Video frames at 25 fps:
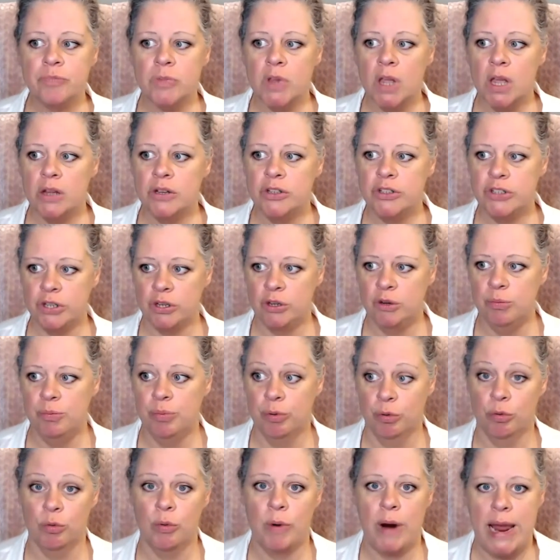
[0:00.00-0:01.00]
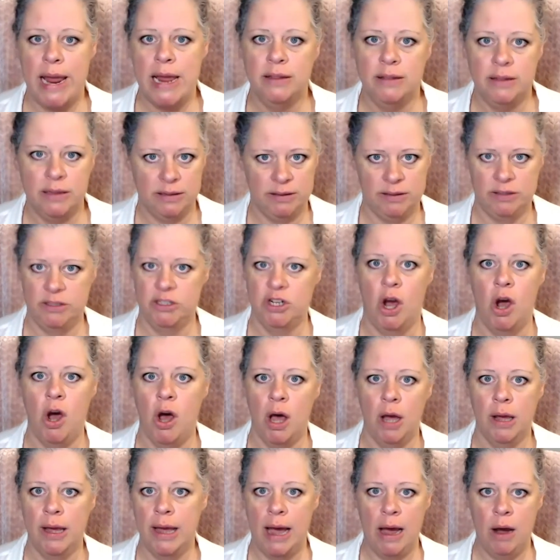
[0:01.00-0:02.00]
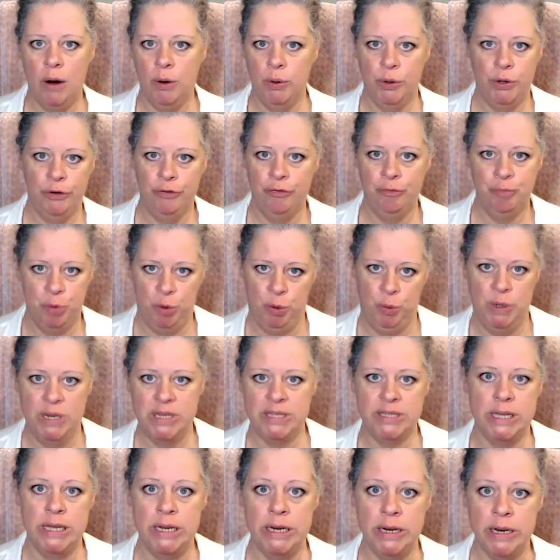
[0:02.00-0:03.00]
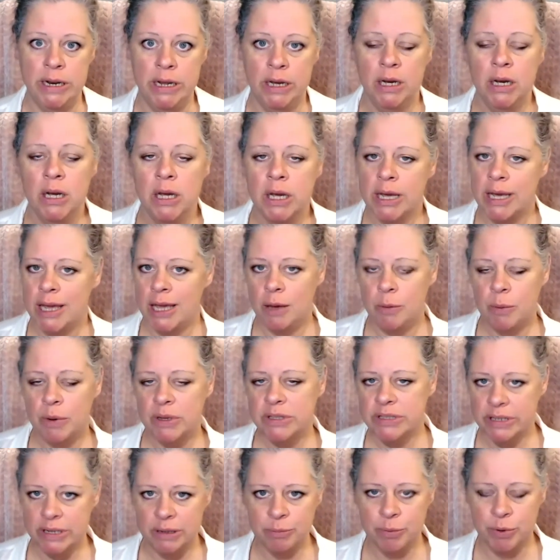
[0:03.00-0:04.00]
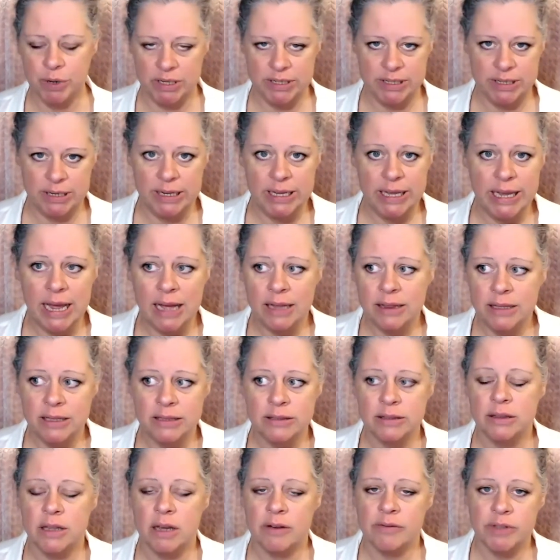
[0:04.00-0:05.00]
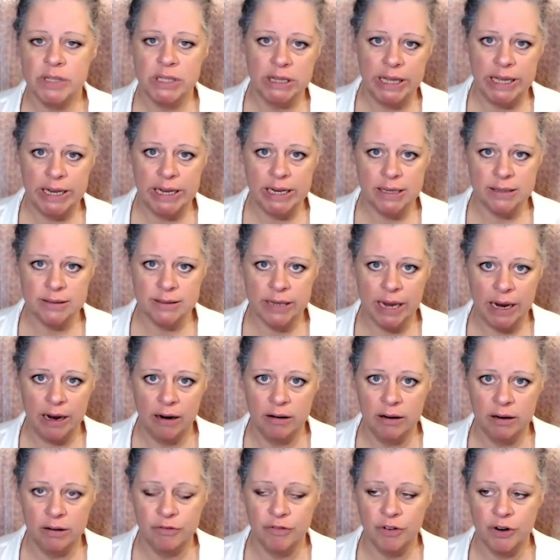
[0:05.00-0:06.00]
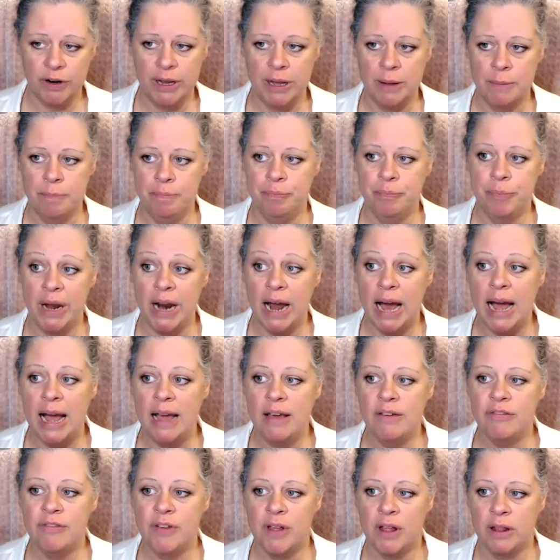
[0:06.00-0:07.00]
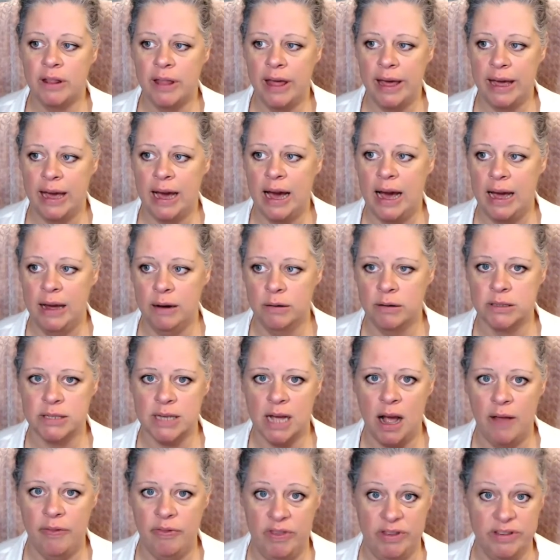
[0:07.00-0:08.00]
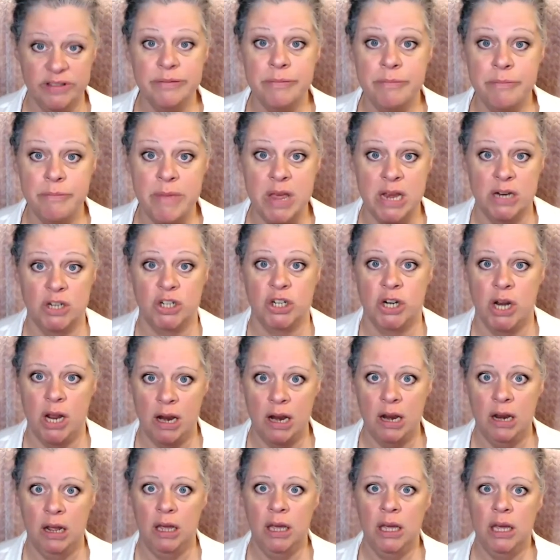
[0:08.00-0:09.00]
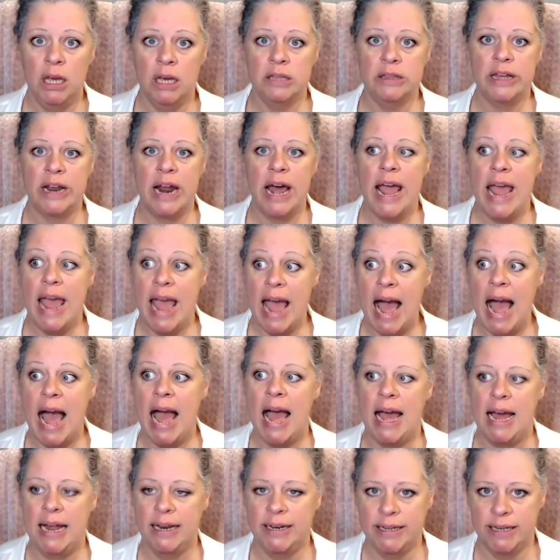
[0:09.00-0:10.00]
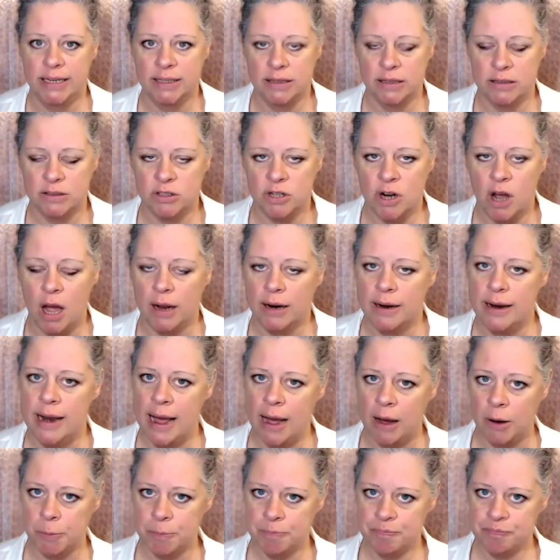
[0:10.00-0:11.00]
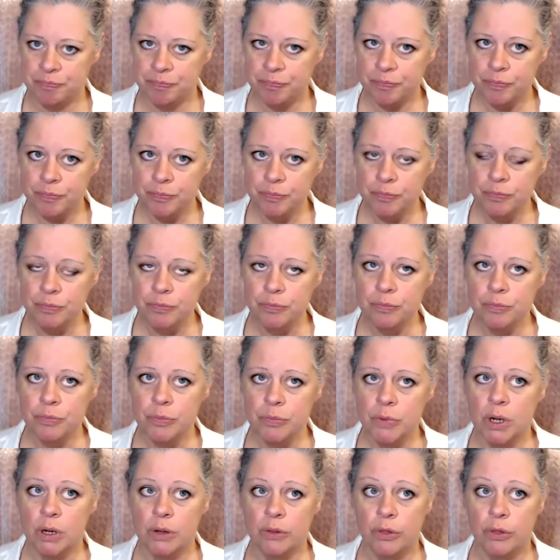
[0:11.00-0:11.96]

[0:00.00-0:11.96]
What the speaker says: to break this dog out of prison. He wasn't in prison. He had these lovely ladies caring for him, but I felt like I was on this mission that I had to get this dog. Now, the